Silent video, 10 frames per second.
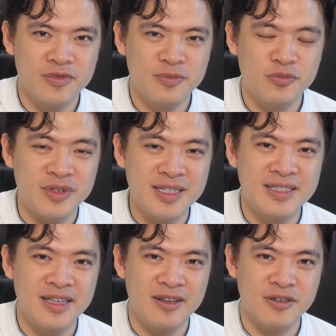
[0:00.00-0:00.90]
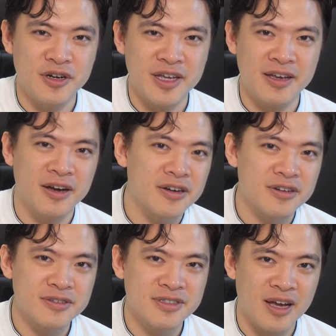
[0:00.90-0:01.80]
preset cookie
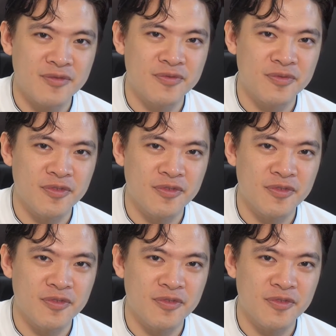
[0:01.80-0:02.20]
cutter type